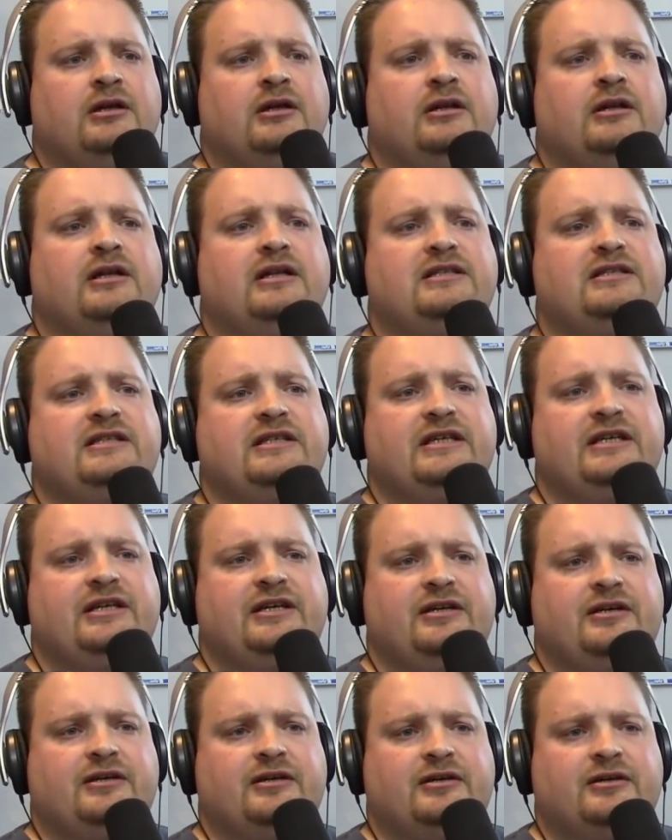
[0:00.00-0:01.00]
Let's see
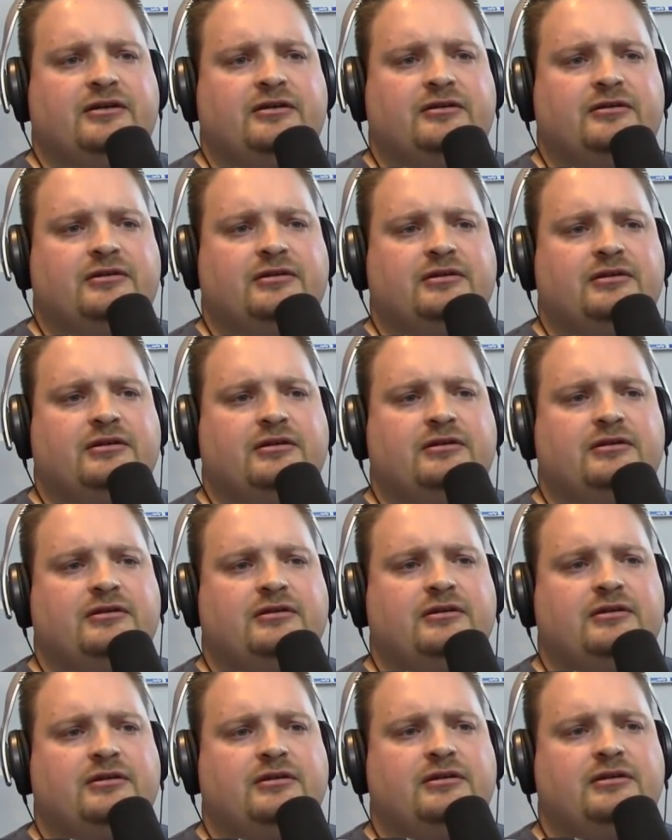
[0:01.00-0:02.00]
here.
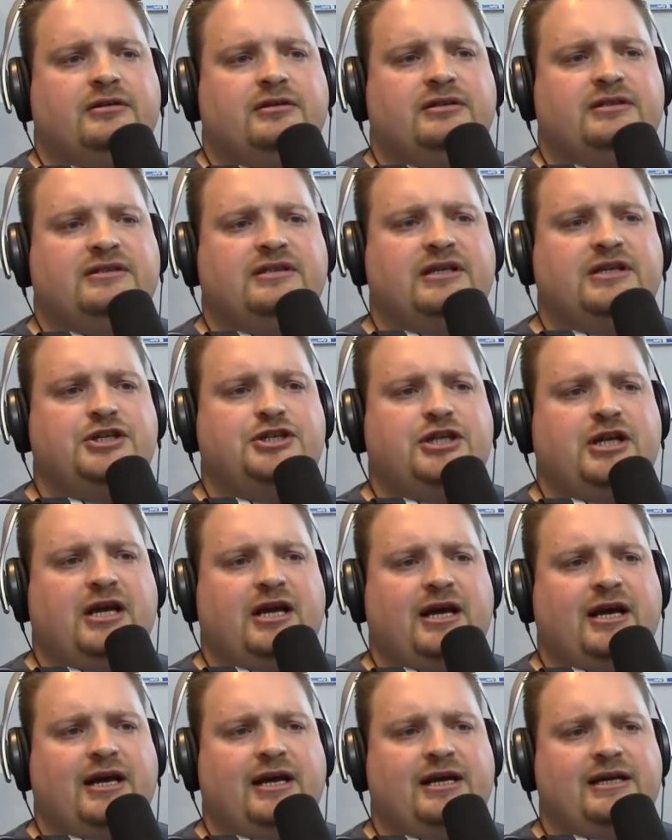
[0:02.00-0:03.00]

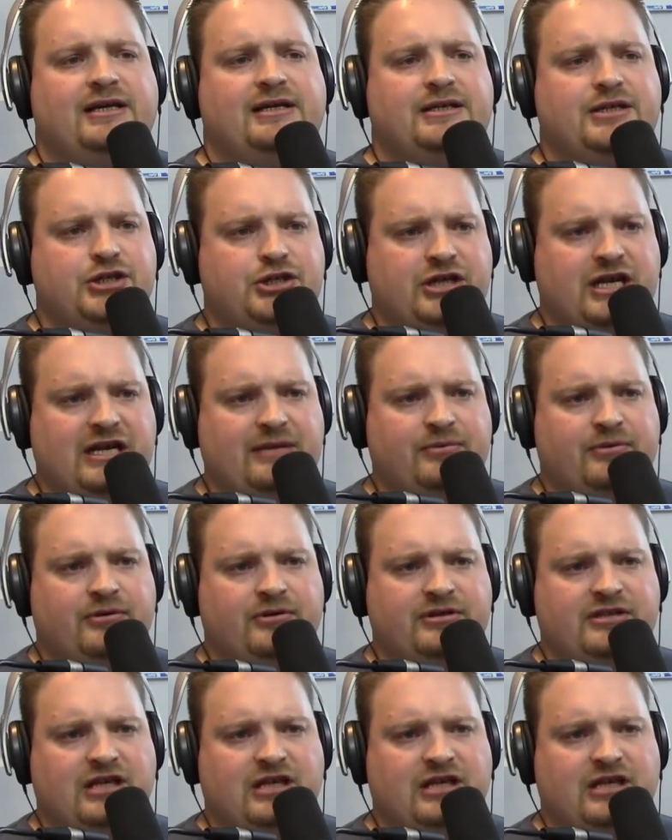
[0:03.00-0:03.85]
Sunshine Jaybird,